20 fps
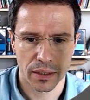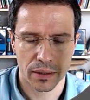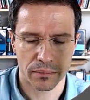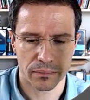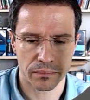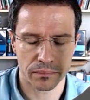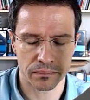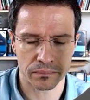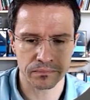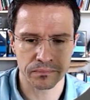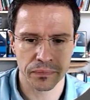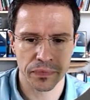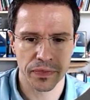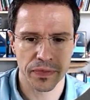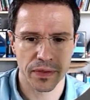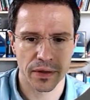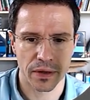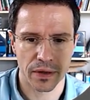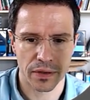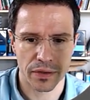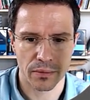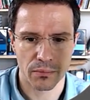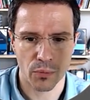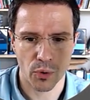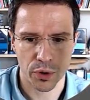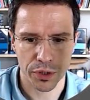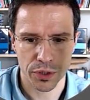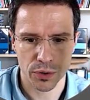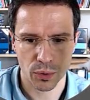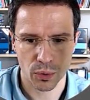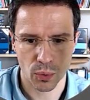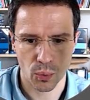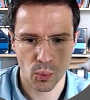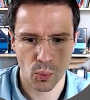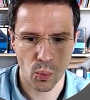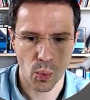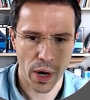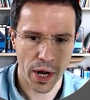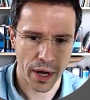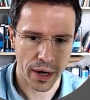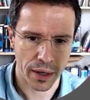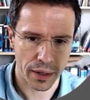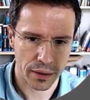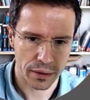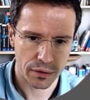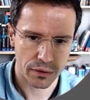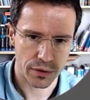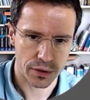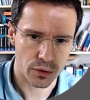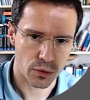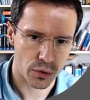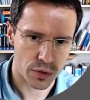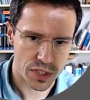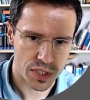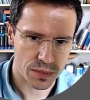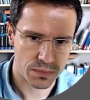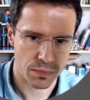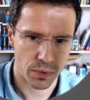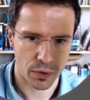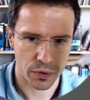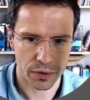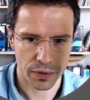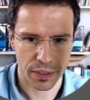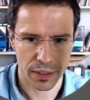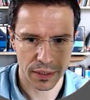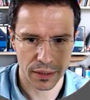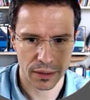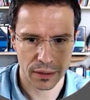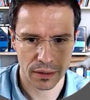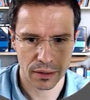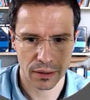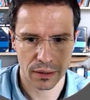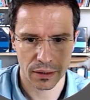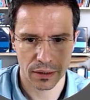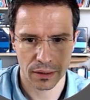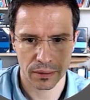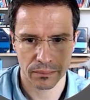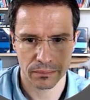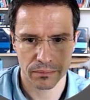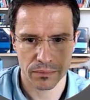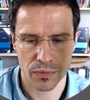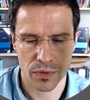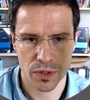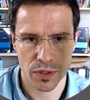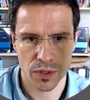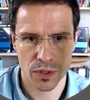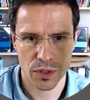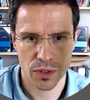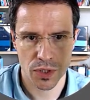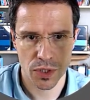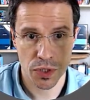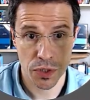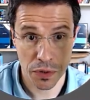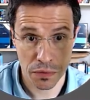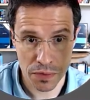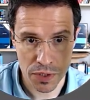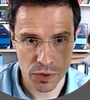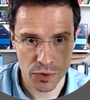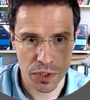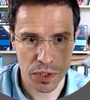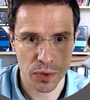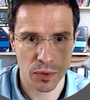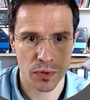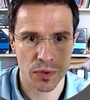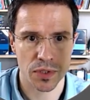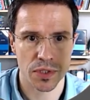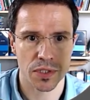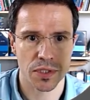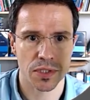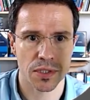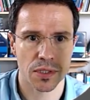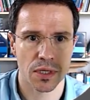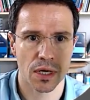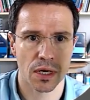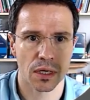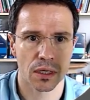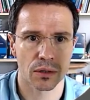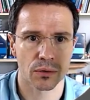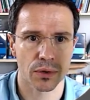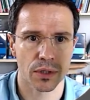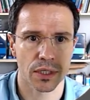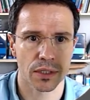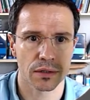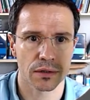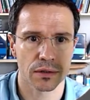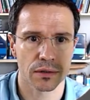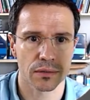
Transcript: the module where the corresponding service resources are located.